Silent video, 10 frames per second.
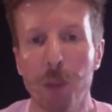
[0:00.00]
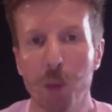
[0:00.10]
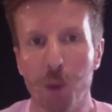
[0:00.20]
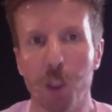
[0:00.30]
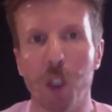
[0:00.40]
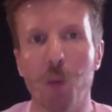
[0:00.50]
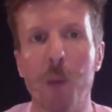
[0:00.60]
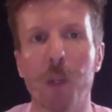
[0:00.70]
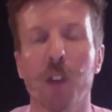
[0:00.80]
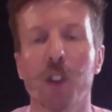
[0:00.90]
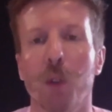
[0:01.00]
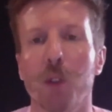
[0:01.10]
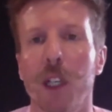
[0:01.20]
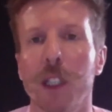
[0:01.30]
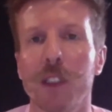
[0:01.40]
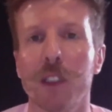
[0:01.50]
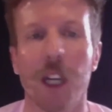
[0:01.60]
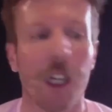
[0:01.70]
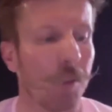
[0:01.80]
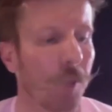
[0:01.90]
We're running a webinar tomorrow night.
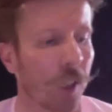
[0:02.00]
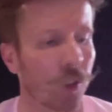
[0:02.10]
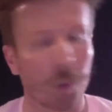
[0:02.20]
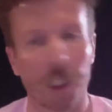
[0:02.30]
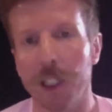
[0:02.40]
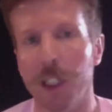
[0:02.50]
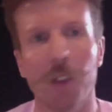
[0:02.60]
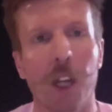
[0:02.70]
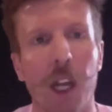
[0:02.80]
I'll drop a link in.